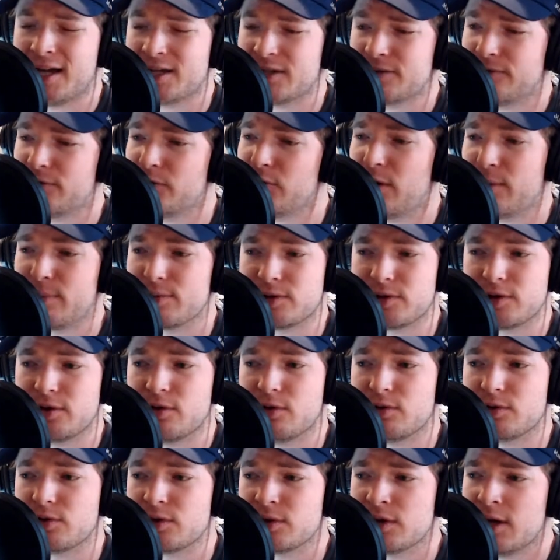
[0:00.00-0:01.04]
few
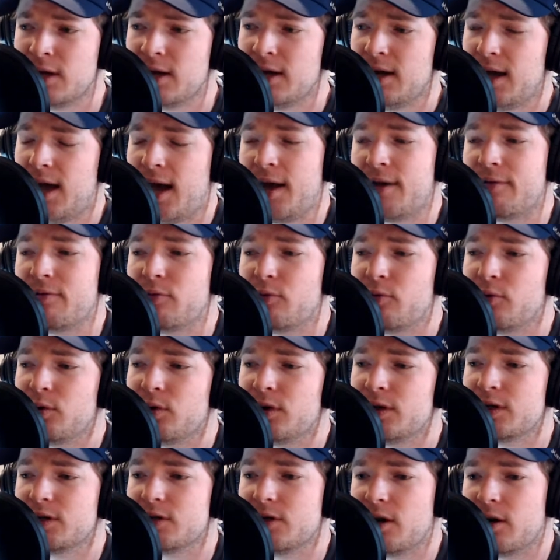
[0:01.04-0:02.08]
episodes have
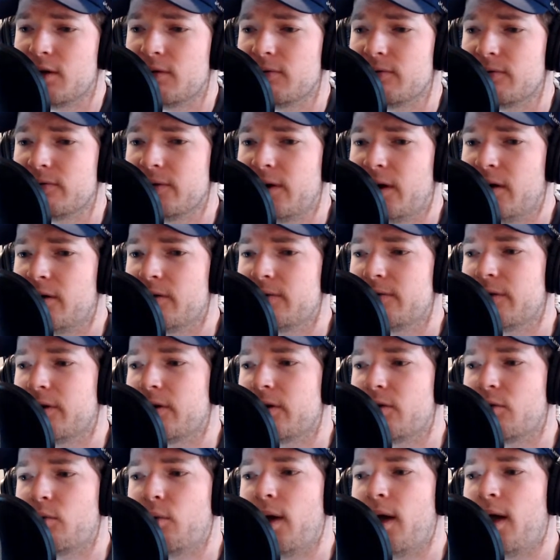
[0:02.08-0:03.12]
really done very,
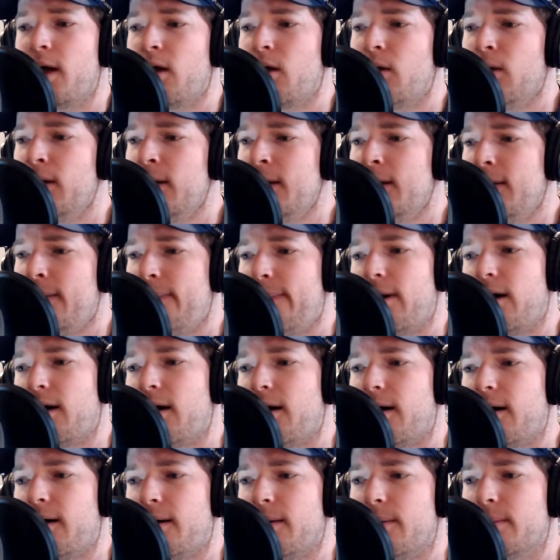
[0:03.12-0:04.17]
very well.
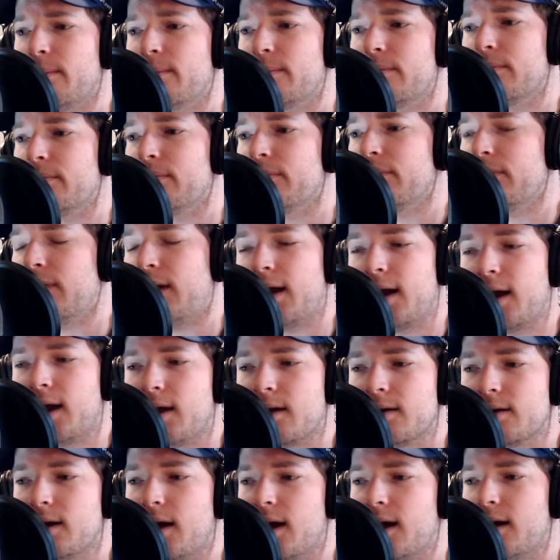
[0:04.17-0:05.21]

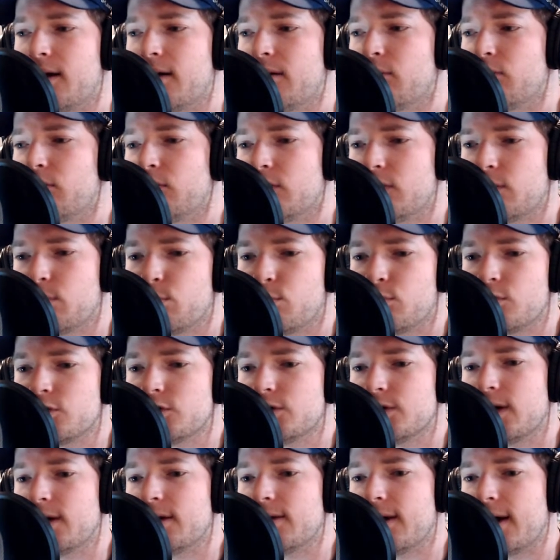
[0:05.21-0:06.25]
And I really
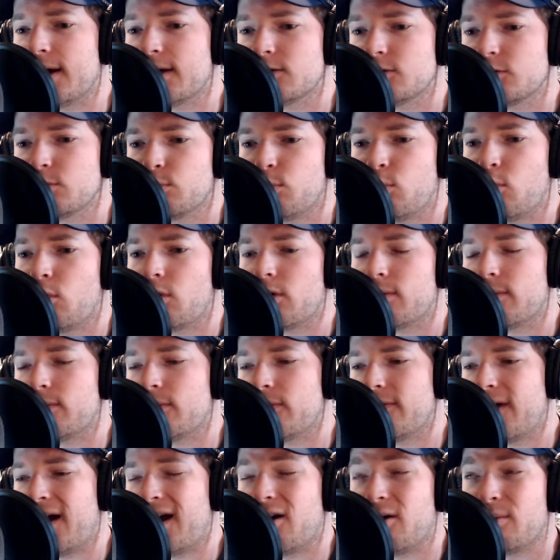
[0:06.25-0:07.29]
appreciate that support. I mean,
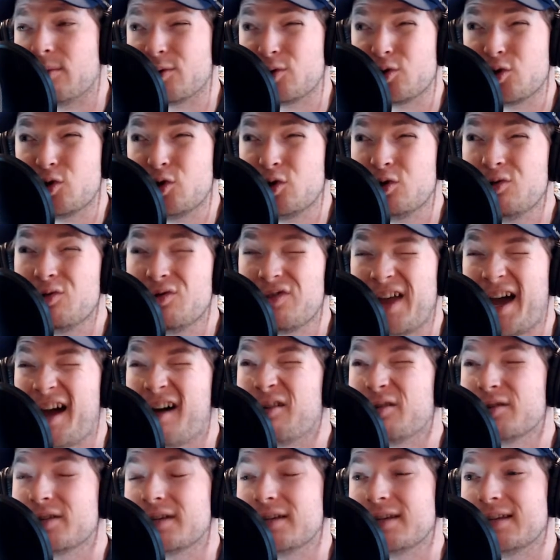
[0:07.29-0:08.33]
we've had almost
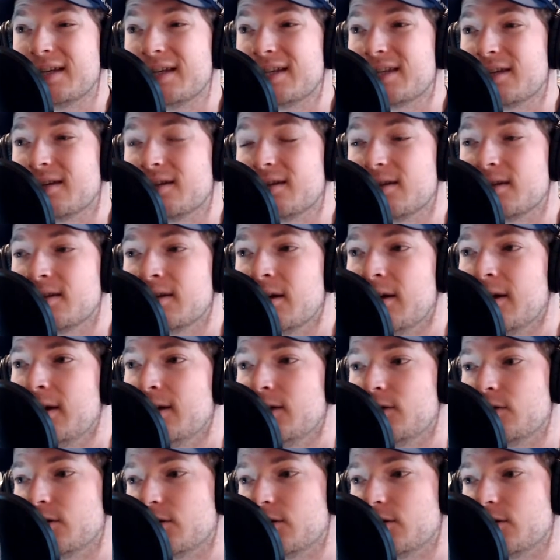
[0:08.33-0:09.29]
2,000 listens just